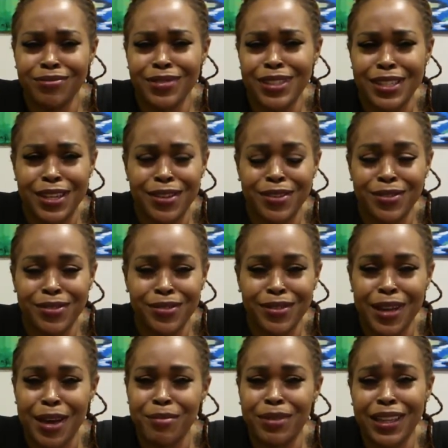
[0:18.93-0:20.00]
So
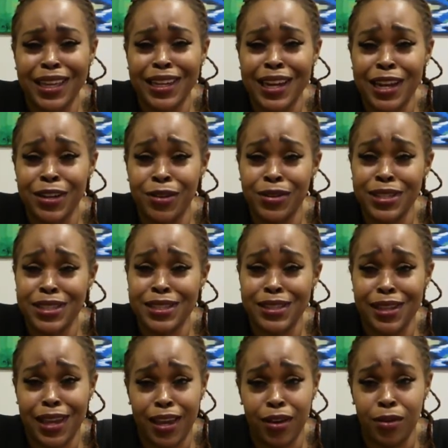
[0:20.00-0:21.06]
I'm glad that I noticed
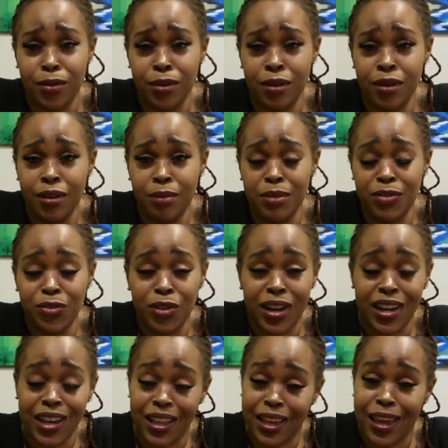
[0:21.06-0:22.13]
now before I
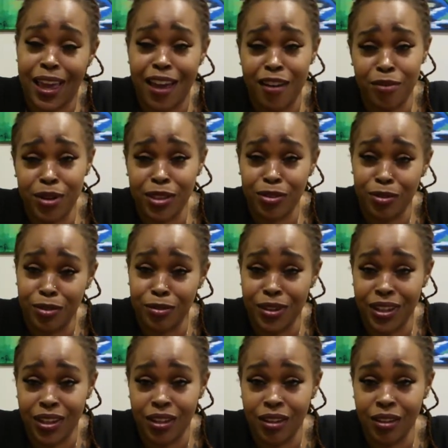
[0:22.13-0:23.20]
got like halfway through the
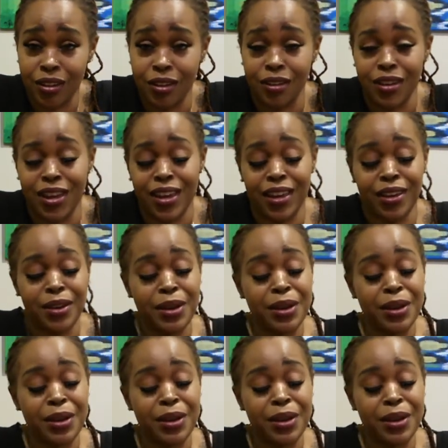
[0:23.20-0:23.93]
reading. Okay.